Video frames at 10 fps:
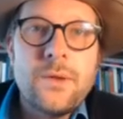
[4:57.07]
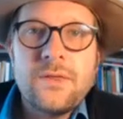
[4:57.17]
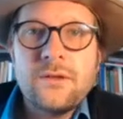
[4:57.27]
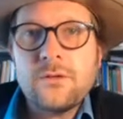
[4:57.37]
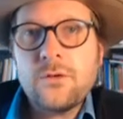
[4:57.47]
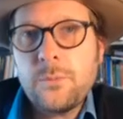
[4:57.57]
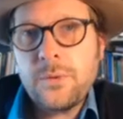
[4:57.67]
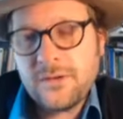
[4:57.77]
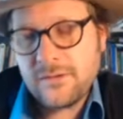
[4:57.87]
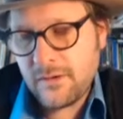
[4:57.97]
But this group
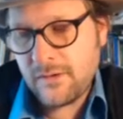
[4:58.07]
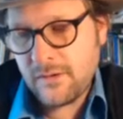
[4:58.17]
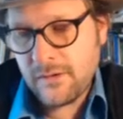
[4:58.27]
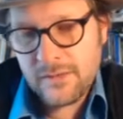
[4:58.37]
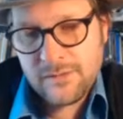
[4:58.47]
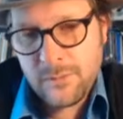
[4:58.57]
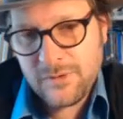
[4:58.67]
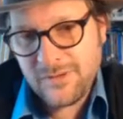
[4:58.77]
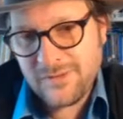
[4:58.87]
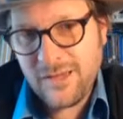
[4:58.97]

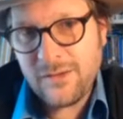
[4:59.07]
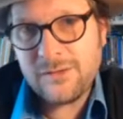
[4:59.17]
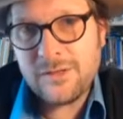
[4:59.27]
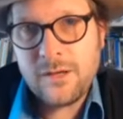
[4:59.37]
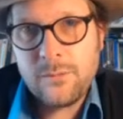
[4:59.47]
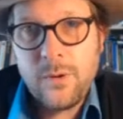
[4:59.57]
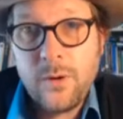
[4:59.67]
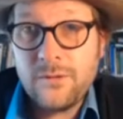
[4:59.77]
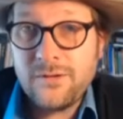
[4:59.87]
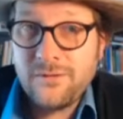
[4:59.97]
exhibits a skeleton
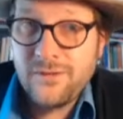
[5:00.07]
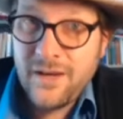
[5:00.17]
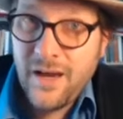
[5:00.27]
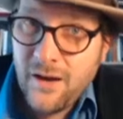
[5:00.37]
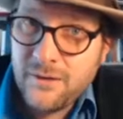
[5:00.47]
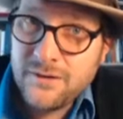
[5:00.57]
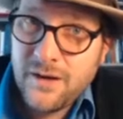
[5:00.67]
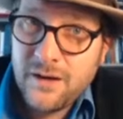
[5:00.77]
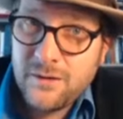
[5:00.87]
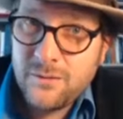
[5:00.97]
composed of
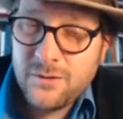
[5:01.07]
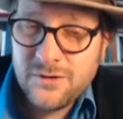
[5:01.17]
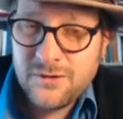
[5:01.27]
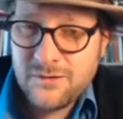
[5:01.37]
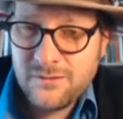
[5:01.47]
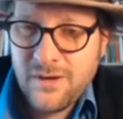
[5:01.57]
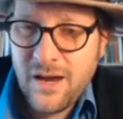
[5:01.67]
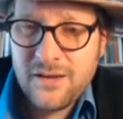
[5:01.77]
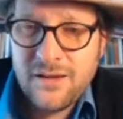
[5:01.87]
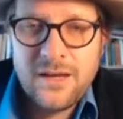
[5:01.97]
calcite, which is
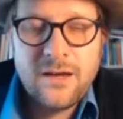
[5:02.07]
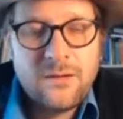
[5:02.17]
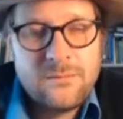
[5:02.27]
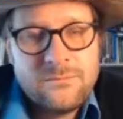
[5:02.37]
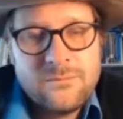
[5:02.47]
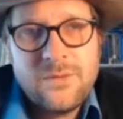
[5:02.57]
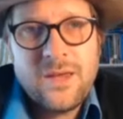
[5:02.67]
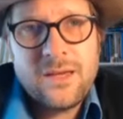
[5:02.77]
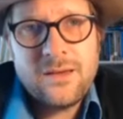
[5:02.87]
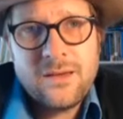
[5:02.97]
not like
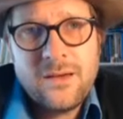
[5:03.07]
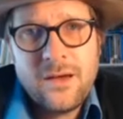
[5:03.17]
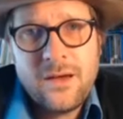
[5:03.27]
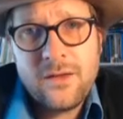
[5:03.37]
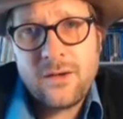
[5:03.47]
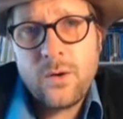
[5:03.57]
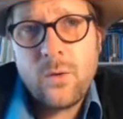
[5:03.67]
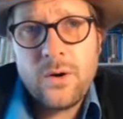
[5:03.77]
other